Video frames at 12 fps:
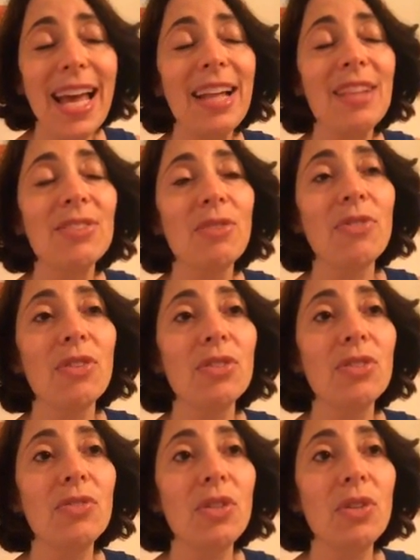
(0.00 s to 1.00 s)
And so for
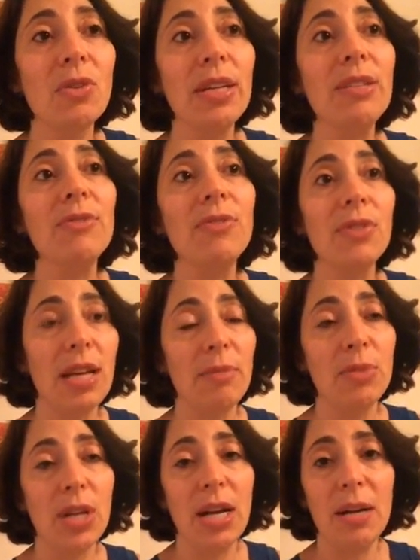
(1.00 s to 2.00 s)
those of you who are in
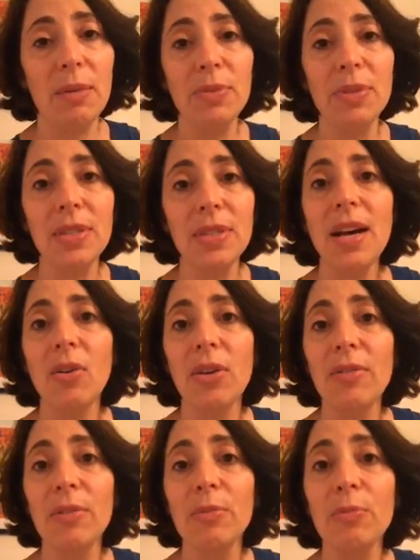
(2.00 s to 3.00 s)
full-time jobs
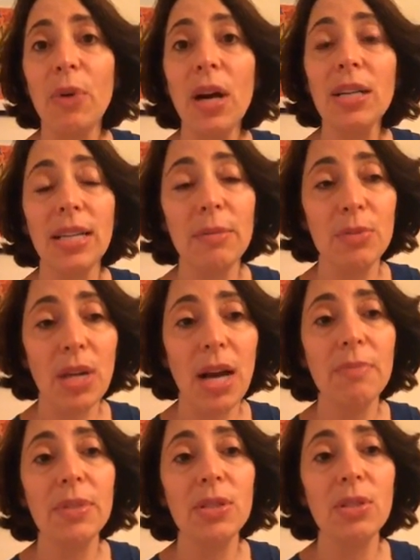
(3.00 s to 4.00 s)
or even part-time
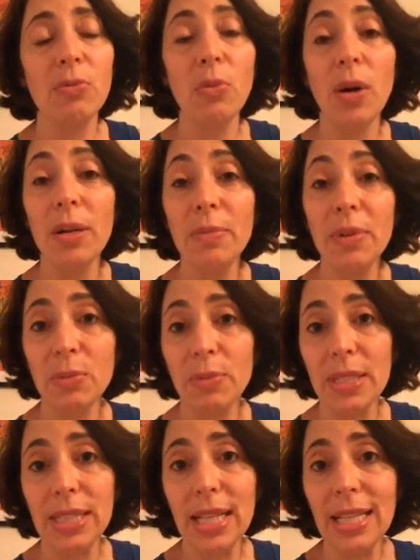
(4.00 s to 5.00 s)
jobs and you want to build your
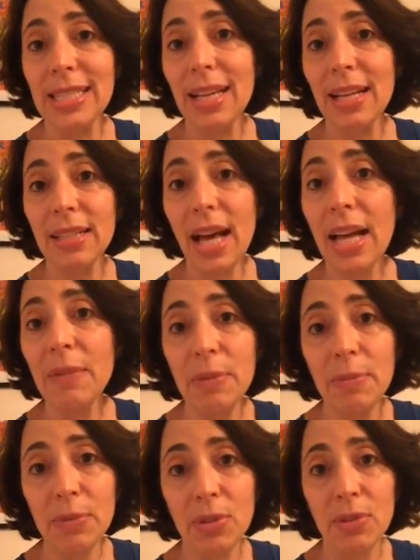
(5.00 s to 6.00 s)
business, a lot of
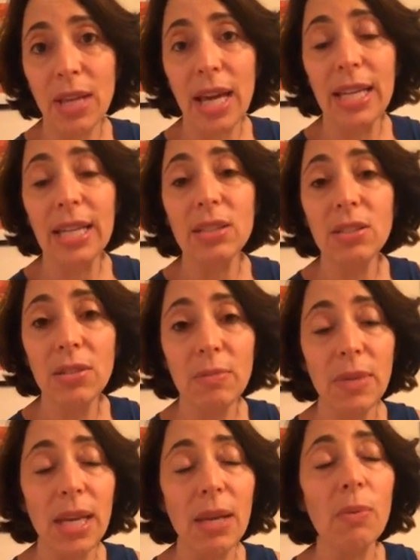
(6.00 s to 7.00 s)
people do that,
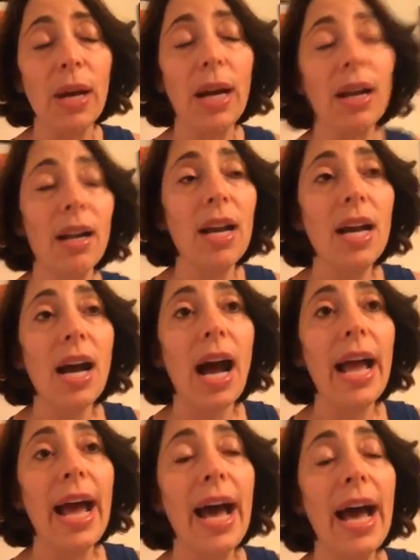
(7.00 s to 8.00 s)
including me, where
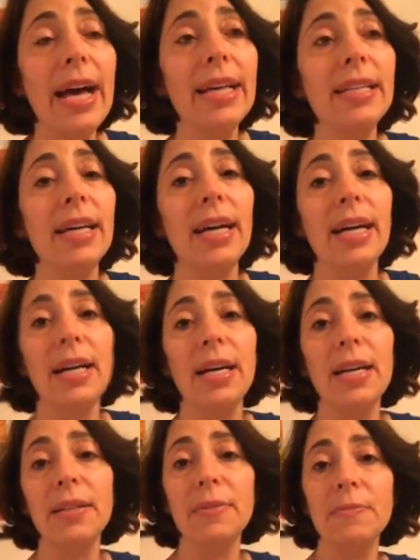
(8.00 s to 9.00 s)
I had
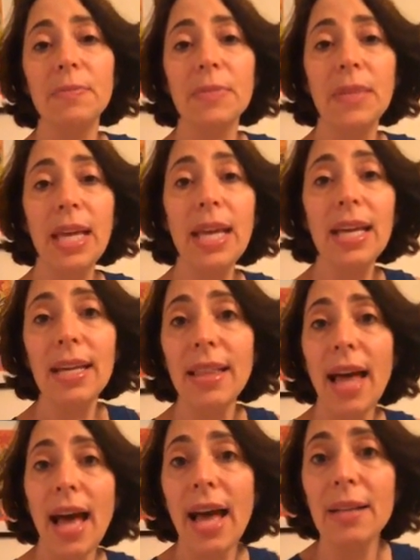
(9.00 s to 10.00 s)
a gig
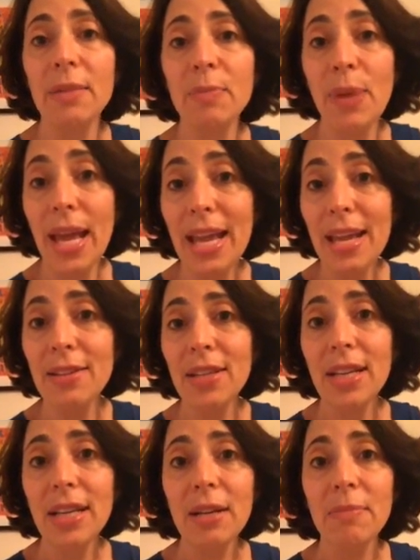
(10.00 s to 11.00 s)
that paid
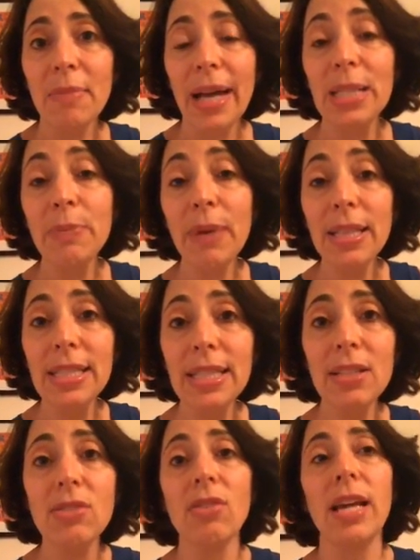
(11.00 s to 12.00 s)
my
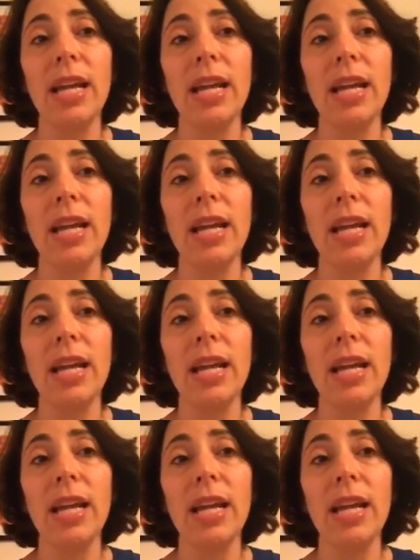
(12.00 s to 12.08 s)
expenses so